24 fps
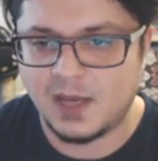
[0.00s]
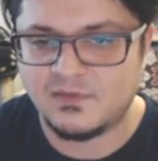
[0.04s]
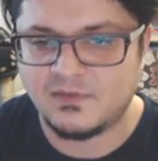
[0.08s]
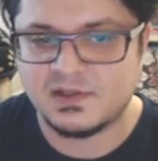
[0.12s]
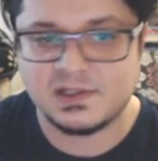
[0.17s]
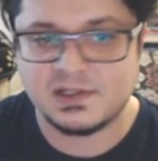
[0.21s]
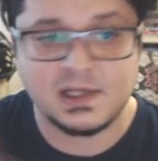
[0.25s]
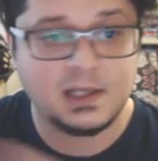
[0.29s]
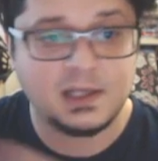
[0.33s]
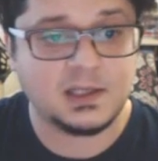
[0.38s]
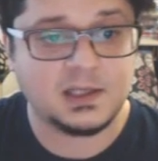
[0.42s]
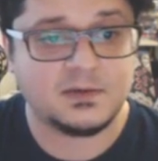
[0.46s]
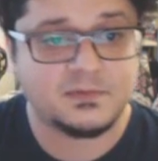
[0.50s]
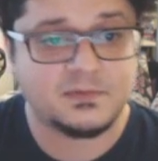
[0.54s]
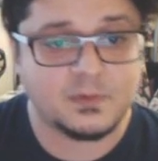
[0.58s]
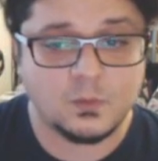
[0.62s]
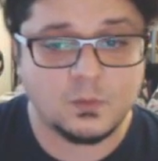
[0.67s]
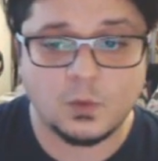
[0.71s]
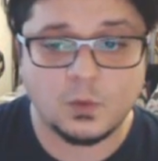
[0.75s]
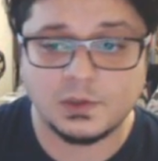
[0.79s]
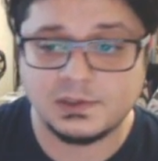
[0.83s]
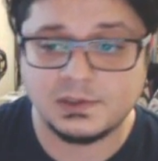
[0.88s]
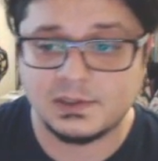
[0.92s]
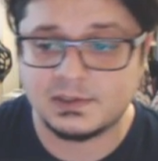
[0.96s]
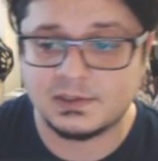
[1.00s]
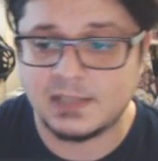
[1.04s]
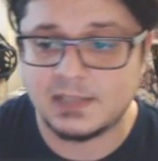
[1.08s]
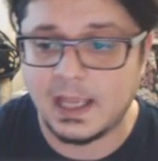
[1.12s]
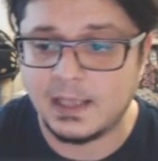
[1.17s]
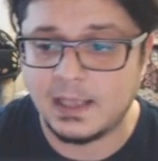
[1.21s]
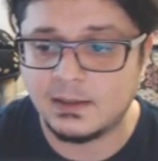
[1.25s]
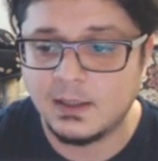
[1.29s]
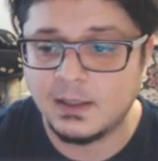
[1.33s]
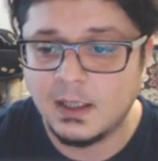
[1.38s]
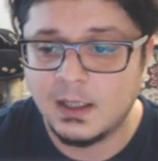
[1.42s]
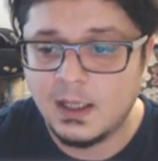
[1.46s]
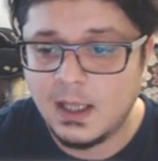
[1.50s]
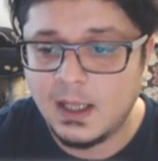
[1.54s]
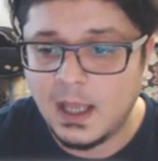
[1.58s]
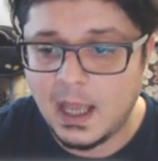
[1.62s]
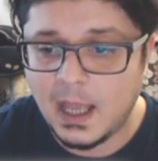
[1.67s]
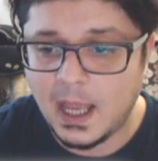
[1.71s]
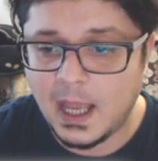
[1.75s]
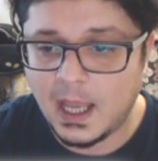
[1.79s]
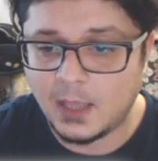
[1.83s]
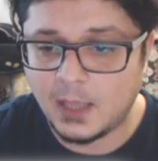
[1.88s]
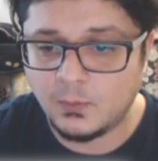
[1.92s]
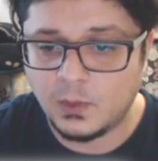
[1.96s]
You have a slider from 1 to 10,
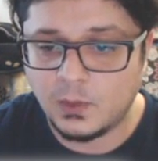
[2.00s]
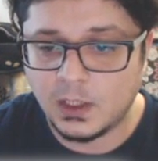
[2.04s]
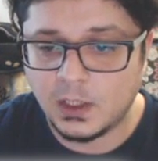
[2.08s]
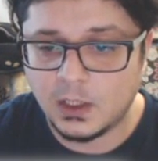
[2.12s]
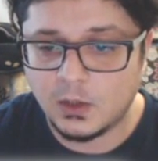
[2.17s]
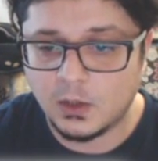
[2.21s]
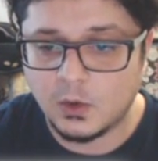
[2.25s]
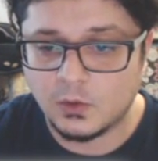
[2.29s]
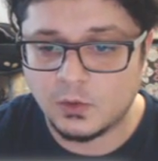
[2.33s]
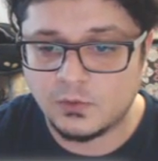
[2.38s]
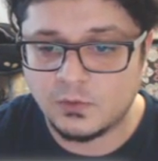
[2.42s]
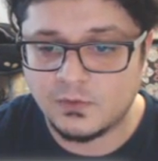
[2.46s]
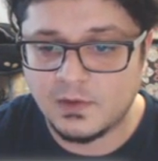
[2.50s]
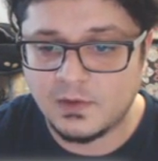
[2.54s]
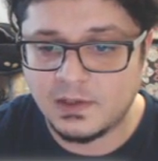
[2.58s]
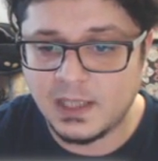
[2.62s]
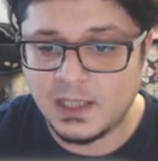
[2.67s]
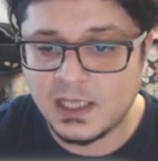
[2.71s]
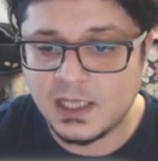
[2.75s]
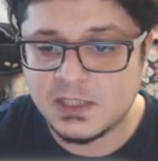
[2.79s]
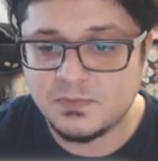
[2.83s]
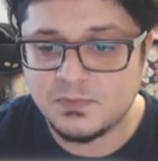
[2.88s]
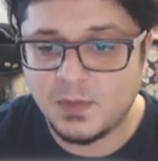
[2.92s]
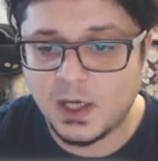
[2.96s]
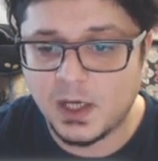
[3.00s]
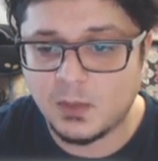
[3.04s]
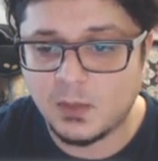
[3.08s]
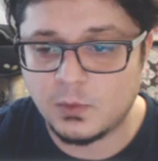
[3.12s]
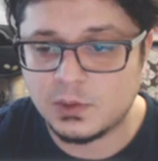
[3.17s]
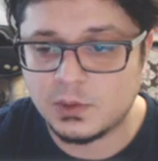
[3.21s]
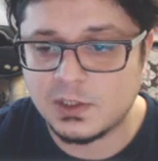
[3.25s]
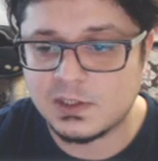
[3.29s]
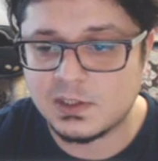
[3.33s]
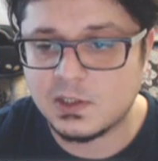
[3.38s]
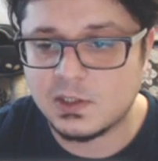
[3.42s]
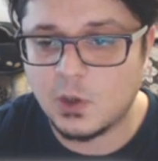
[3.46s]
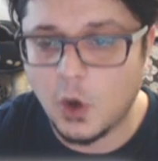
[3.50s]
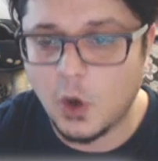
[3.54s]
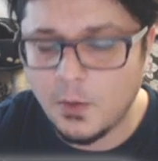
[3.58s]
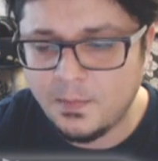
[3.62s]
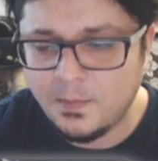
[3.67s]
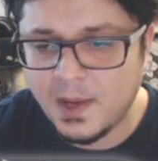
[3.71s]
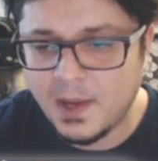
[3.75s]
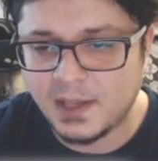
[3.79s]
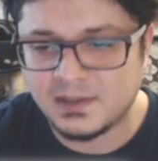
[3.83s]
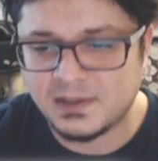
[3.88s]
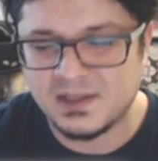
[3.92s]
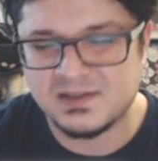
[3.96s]
and we're gonna go to the next part, which is
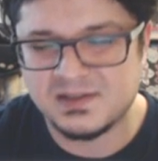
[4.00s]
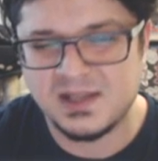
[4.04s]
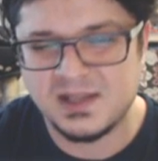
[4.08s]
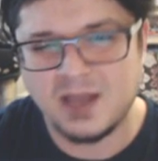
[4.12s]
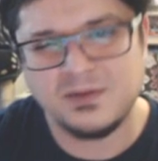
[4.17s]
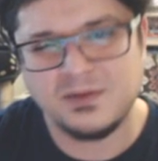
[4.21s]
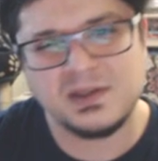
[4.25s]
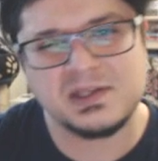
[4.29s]
compactness.